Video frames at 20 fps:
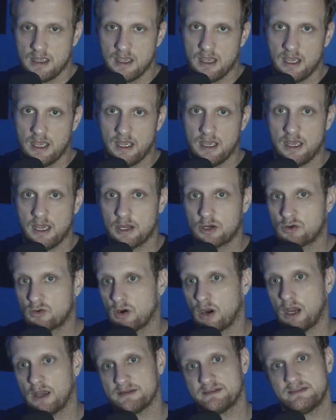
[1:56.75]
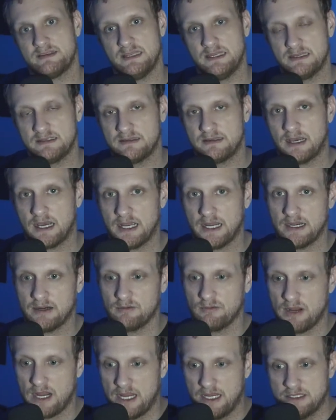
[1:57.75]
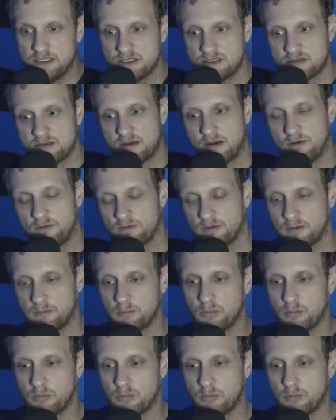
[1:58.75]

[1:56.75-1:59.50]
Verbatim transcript: across the entire range, so from